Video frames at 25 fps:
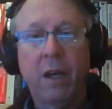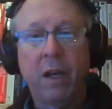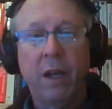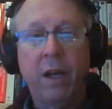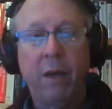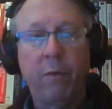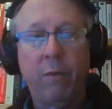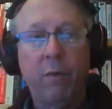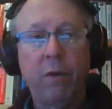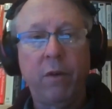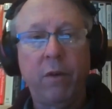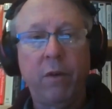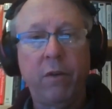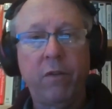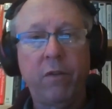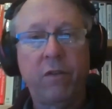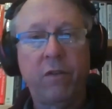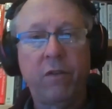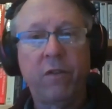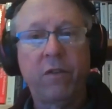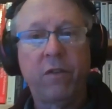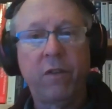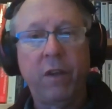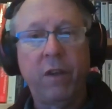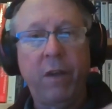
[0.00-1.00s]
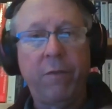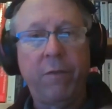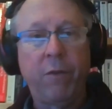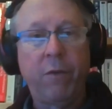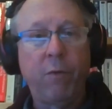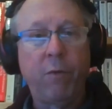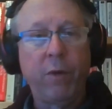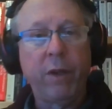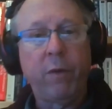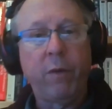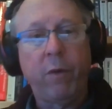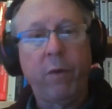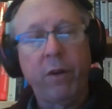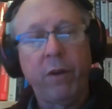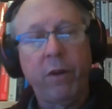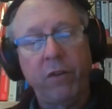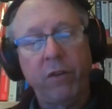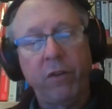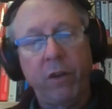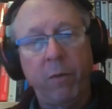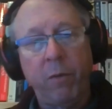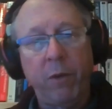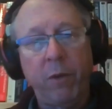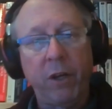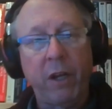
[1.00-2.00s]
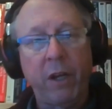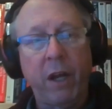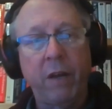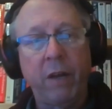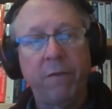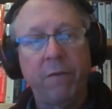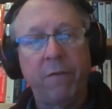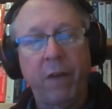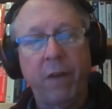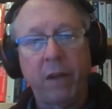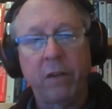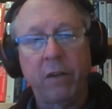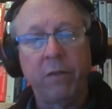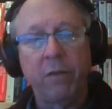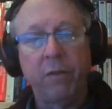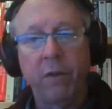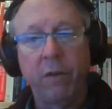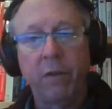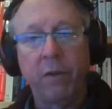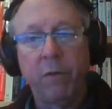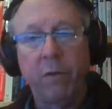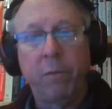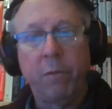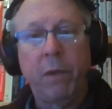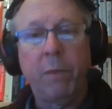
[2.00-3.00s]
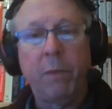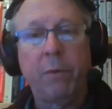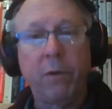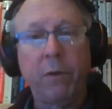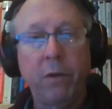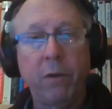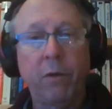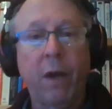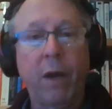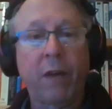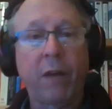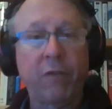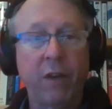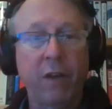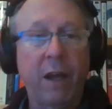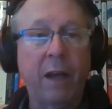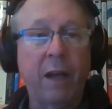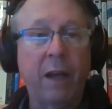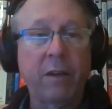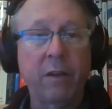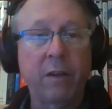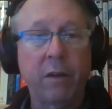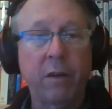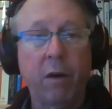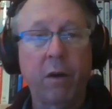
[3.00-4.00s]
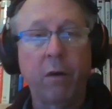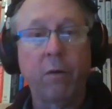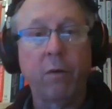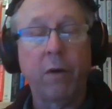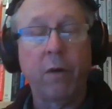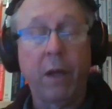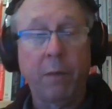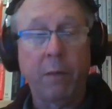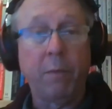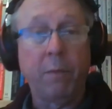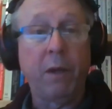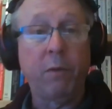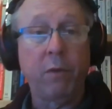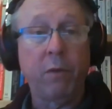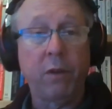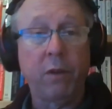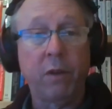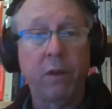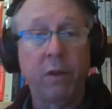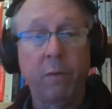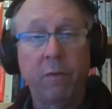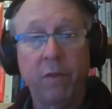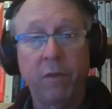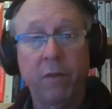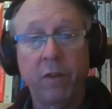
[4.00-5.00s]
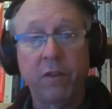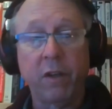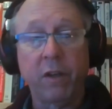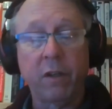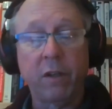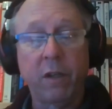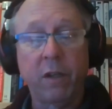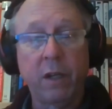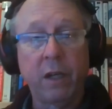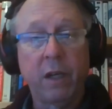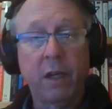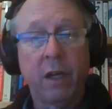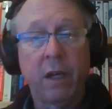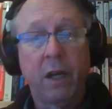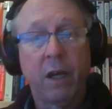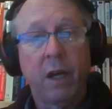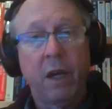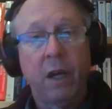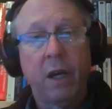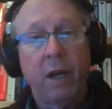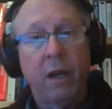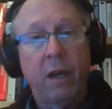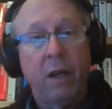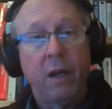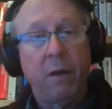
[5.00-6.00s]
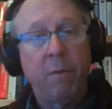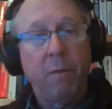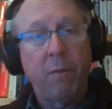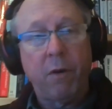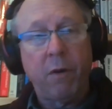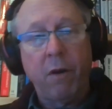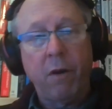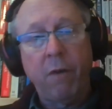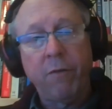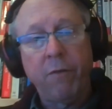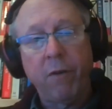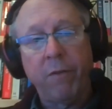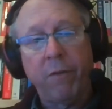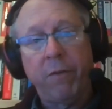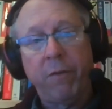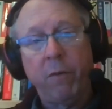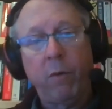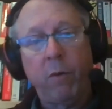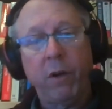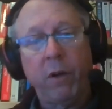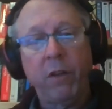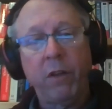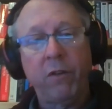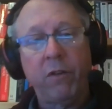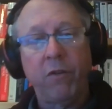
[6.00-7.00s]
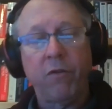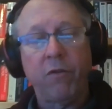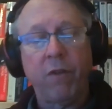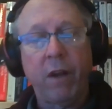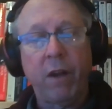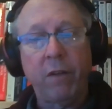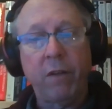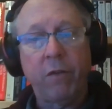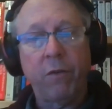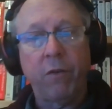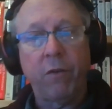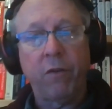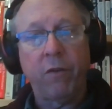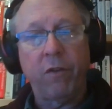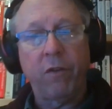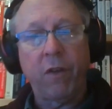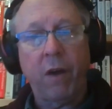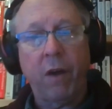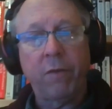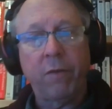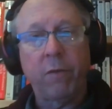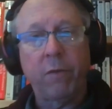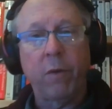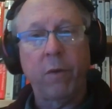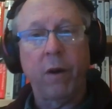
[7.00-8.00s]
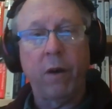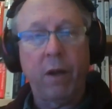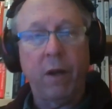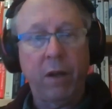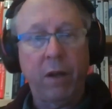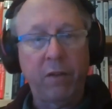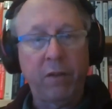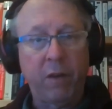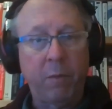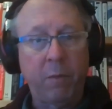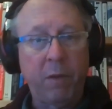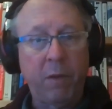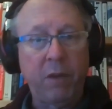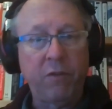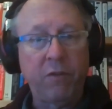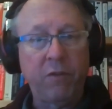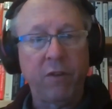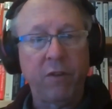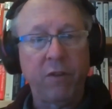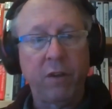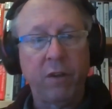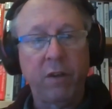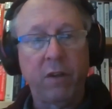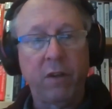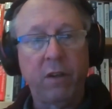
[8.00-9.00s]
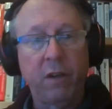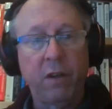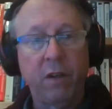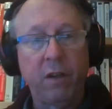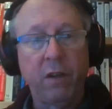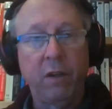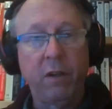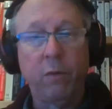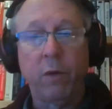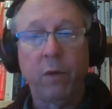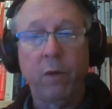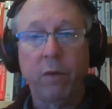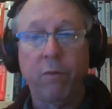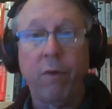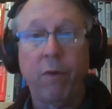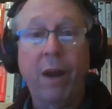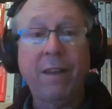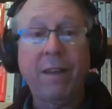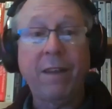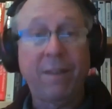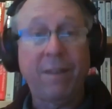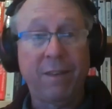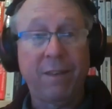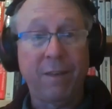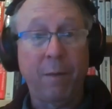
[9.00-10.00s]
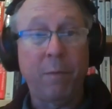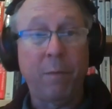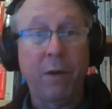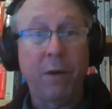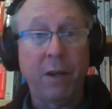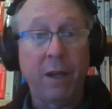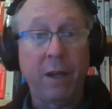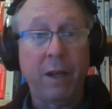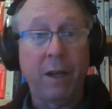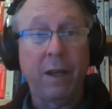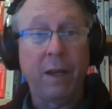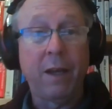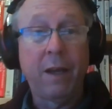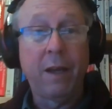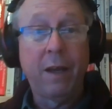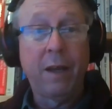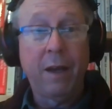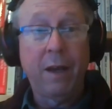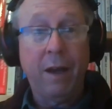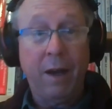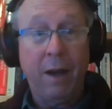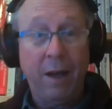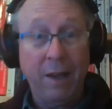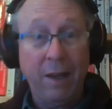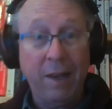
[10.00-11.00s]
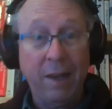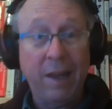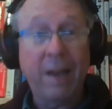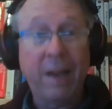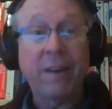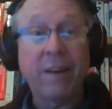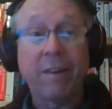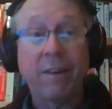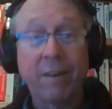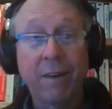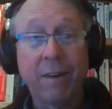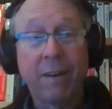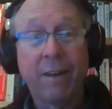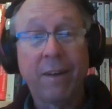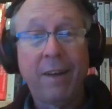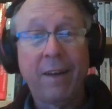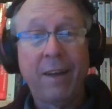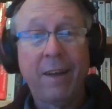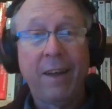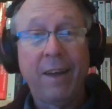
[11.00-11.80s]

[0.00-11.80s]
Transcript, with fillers: It was, if you really wanted to communicate effectively with people, you actually had to go and meet with them physically. Moreover, if you wanted to transfer software, as I mentioned, you would write somebody a letter